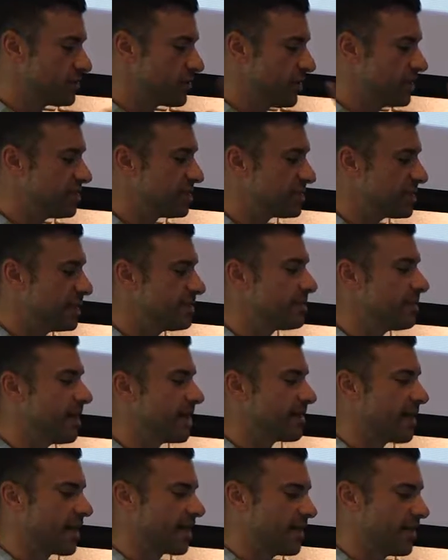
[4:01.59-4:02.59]
So I just like to
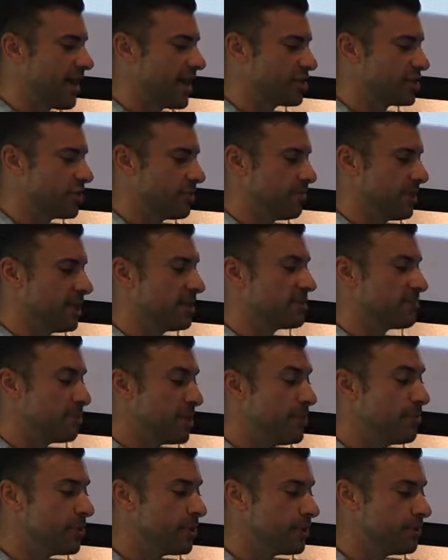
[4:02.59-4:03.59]
make that connection because
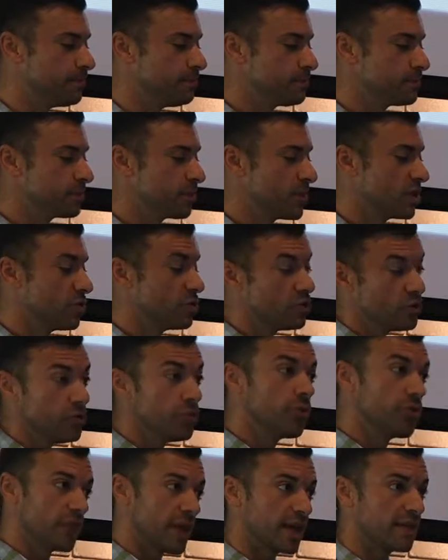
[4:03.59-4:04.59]
people
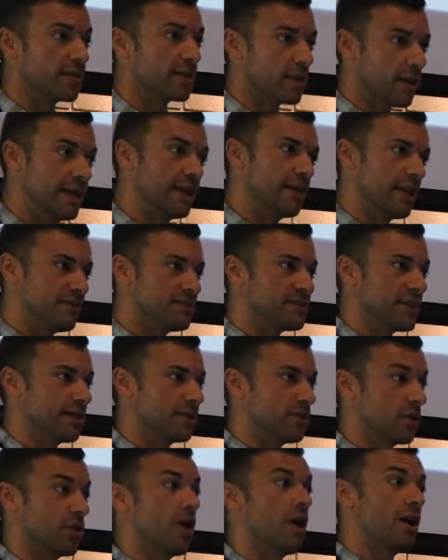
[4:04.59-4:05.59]
do think in life
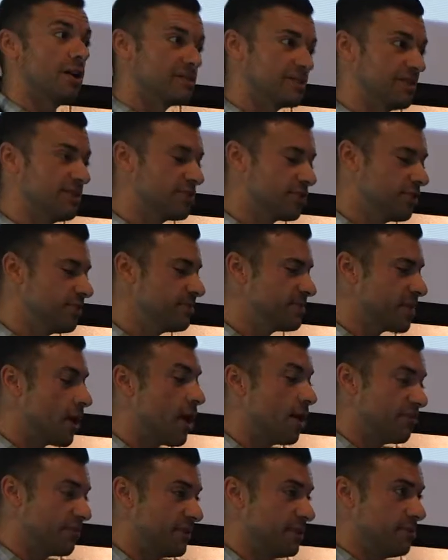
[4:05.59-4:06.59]
cycle costing terms
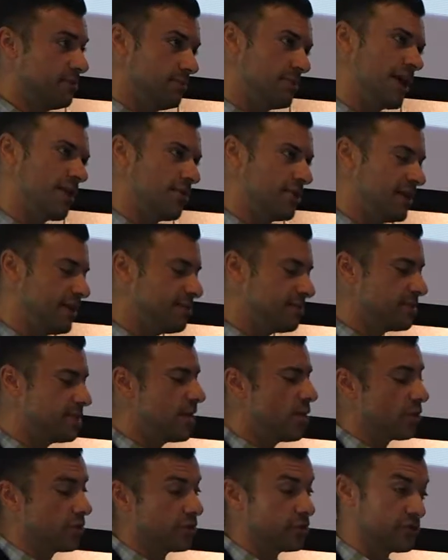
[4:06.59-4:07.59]
often
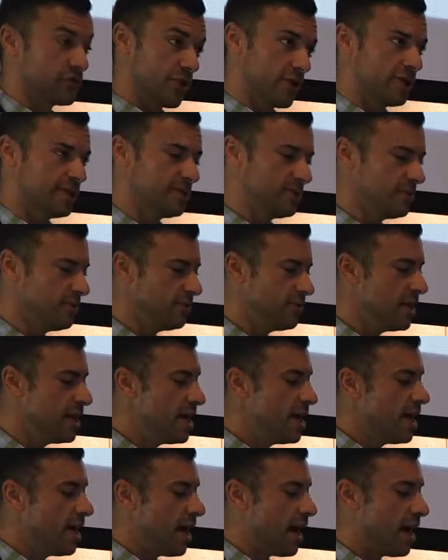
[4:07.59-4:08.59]
nowadays, or they're starting to.
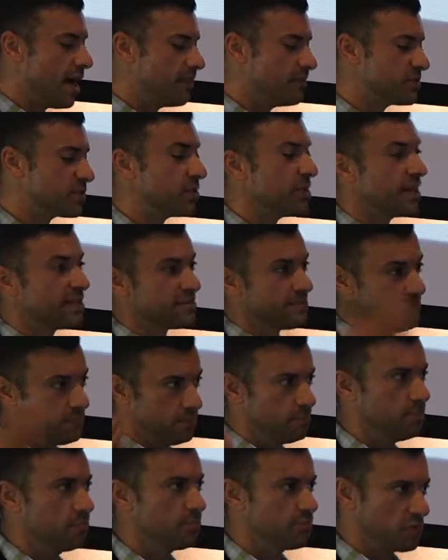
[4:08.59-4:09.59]
So
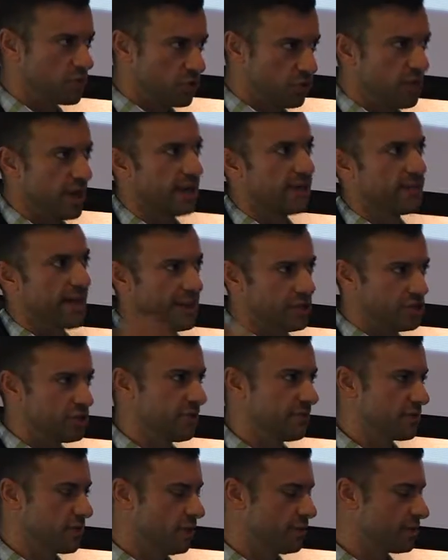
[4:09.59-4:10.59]
let's create that
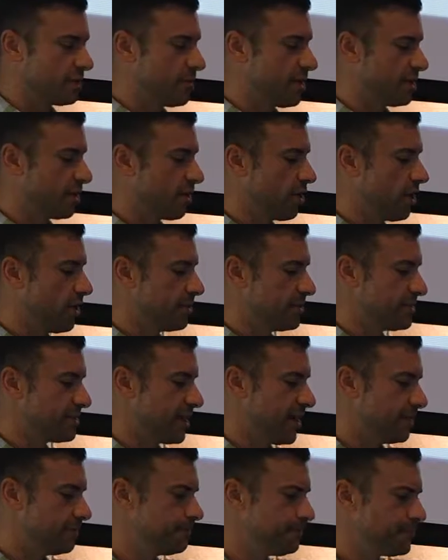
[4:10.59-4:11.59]
shift also on the carbon
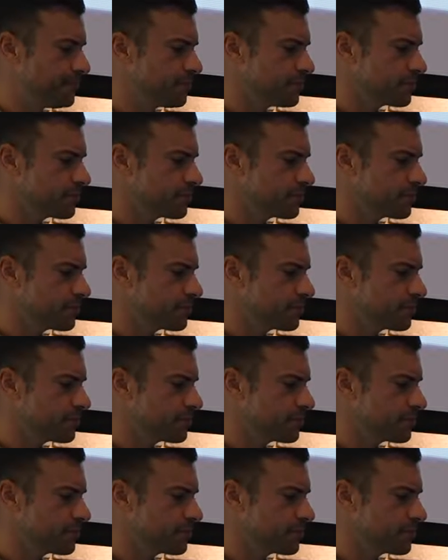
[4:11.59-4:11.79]
side.